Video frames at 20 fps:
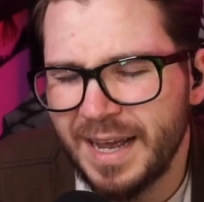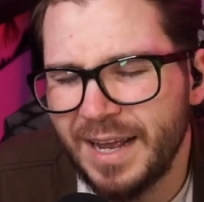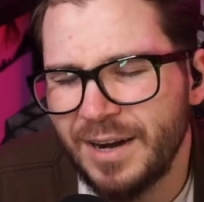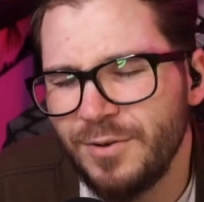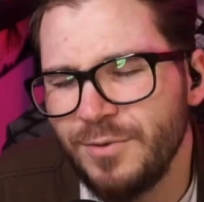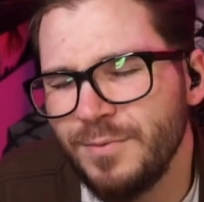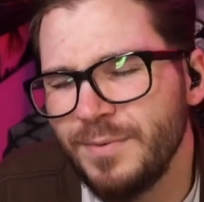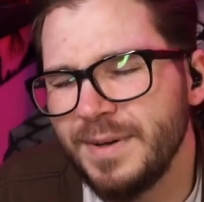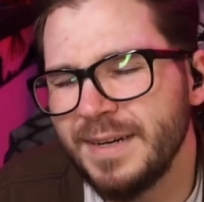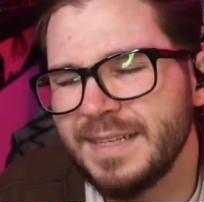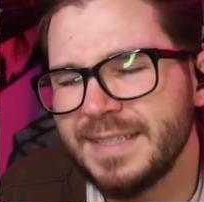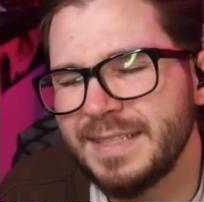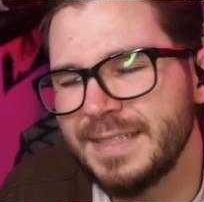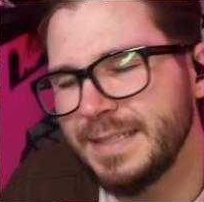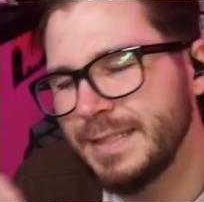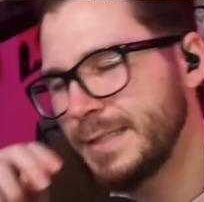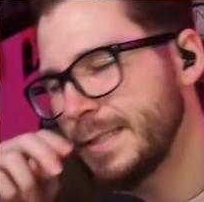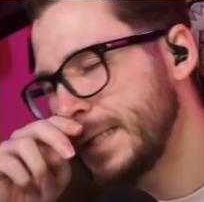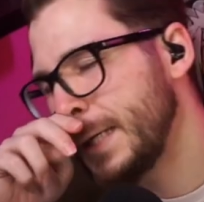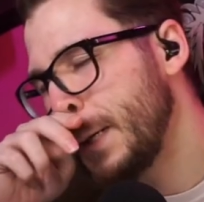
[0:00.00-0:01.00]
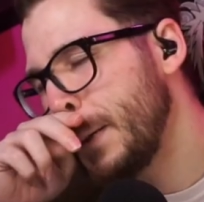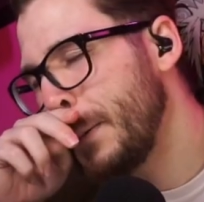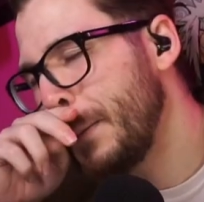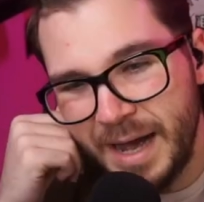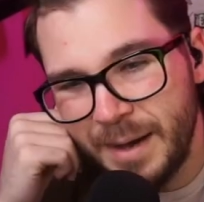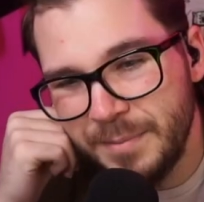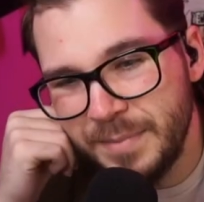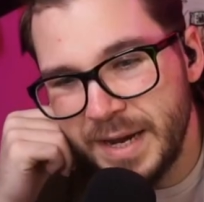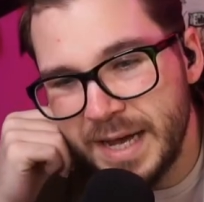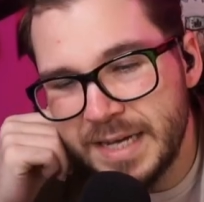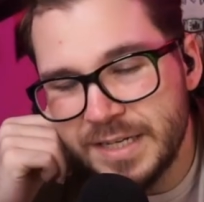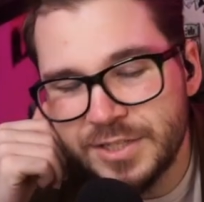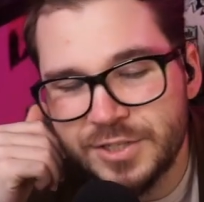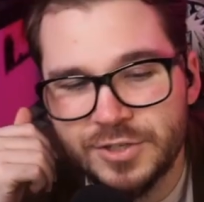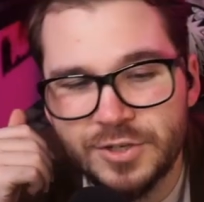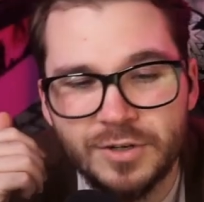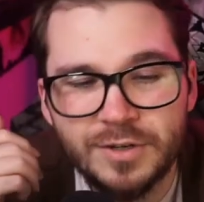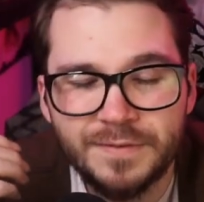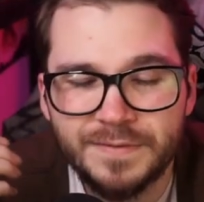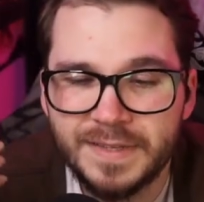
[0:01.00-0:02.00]
I don't want to, so I'm not
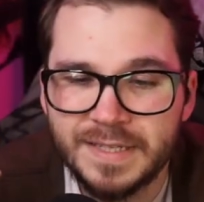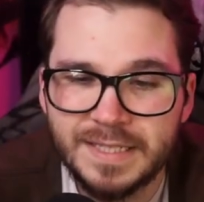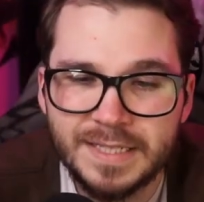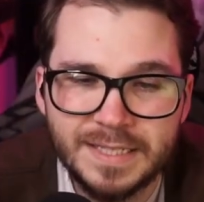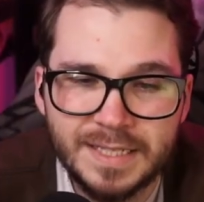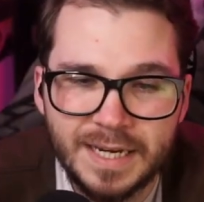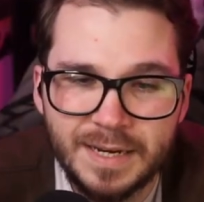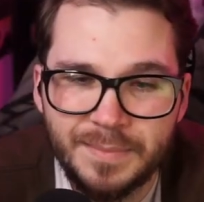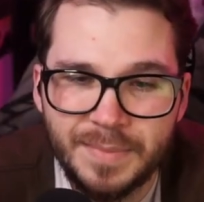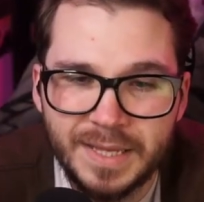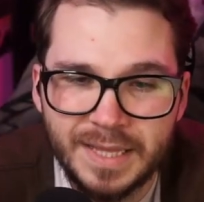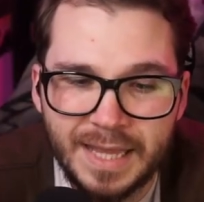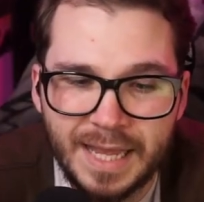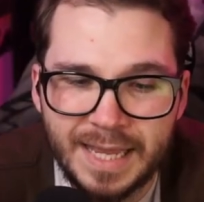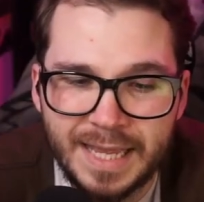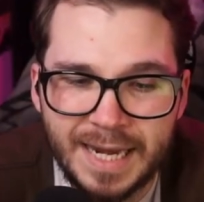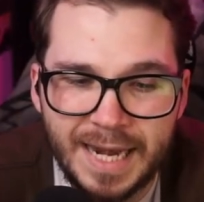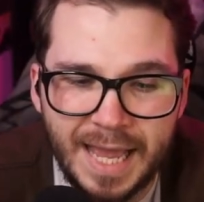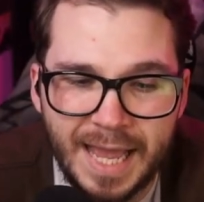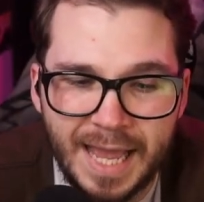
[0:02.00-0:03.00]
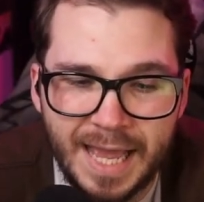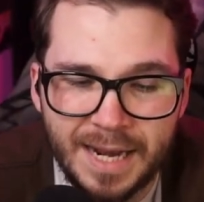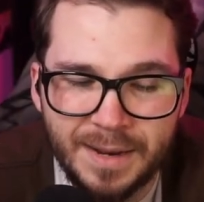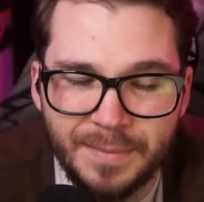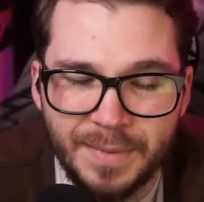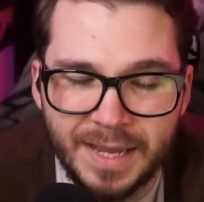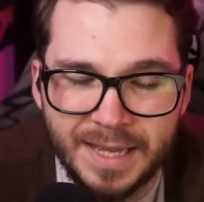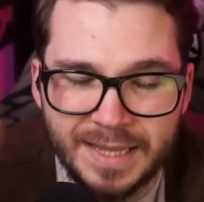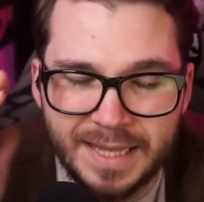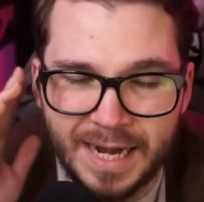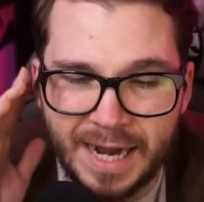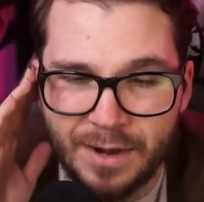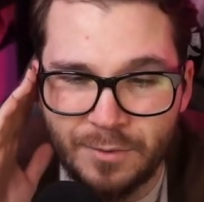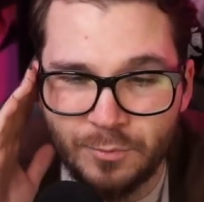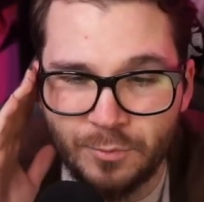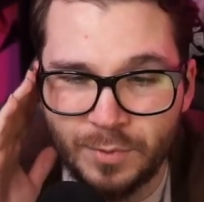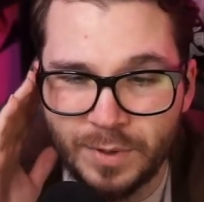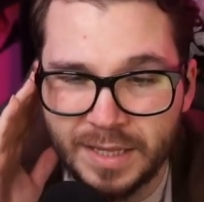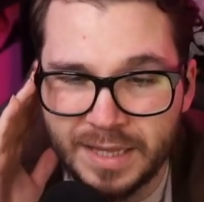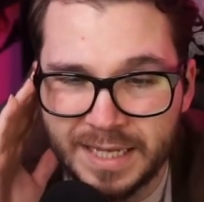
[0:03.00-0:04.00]
sure if this is going to be like an anime that I
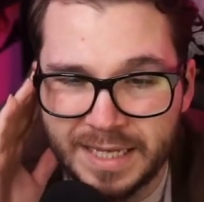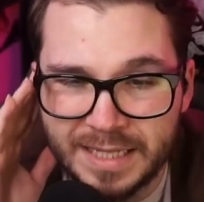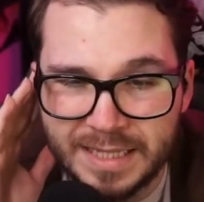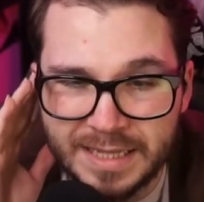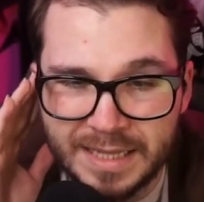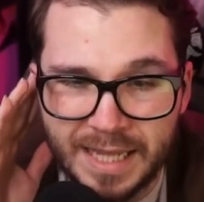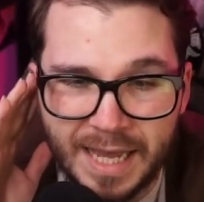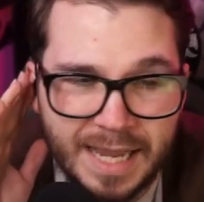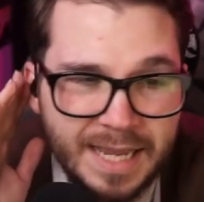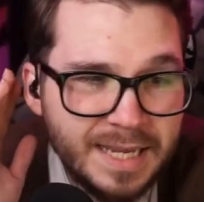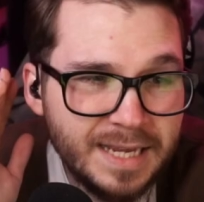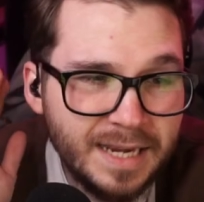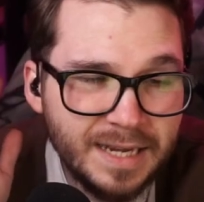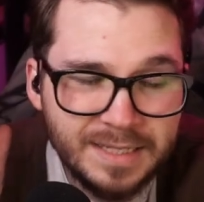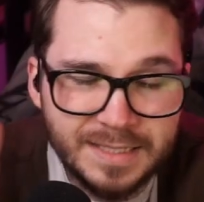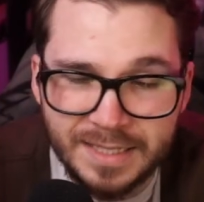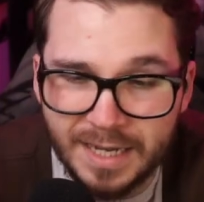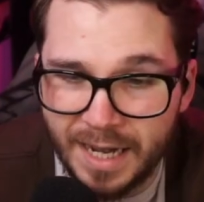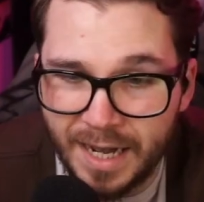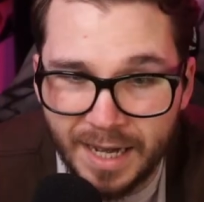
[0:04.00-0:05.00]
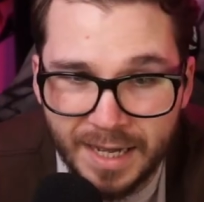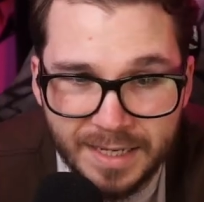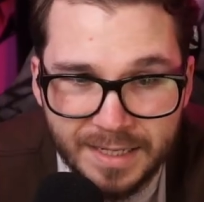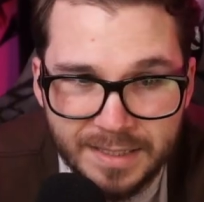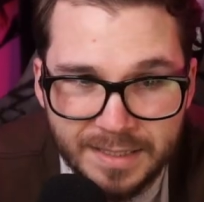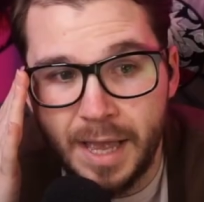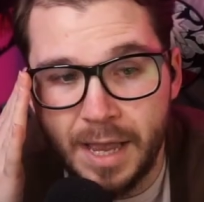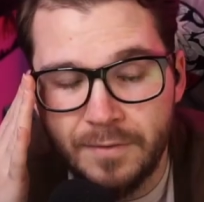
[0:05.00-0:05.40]
really like a ton.